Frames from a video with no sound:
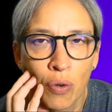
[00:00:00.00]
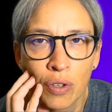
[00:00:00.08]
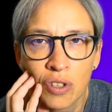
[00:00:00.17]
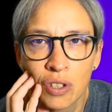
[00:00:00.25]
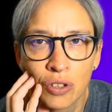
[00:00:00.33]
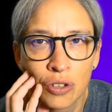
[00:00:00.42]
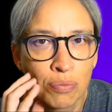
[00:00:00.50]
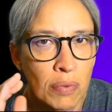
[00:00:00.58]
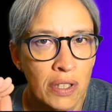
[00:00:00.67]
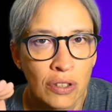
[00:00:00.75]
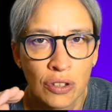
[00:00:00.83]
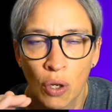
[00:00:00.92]
or just
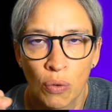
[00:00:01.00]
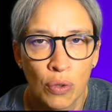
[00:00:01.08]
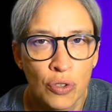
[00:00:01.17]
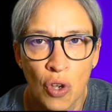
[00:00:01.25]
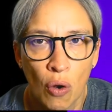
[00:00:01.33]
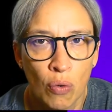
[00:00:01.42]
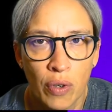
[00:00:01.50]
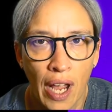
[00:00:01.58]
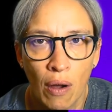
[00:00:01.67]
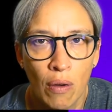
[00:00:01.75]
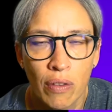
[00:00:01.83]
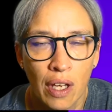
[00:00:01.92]
been so zoned
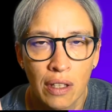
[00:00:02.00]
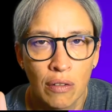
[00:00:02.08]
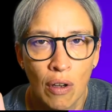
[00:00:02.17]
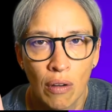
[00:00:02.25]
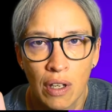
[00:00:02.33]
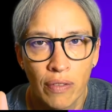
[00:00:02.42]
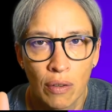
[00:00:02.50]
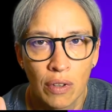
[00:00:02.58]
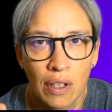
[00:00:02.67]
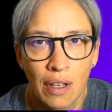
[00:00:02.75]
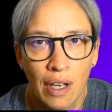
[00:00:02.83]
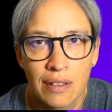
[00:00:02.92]
out that you don't even
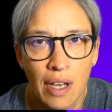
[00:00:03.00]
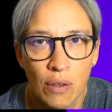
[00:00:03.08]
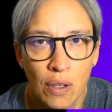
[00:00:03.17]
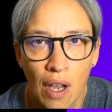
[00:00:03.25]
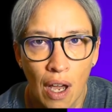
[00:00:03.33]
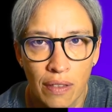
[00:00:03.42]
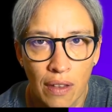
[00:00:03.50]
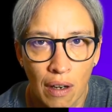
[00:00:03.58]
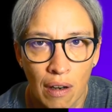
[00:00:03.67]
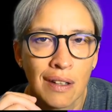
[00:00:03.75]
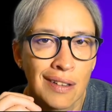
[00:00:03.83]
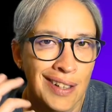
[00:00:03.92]
realize how you got there?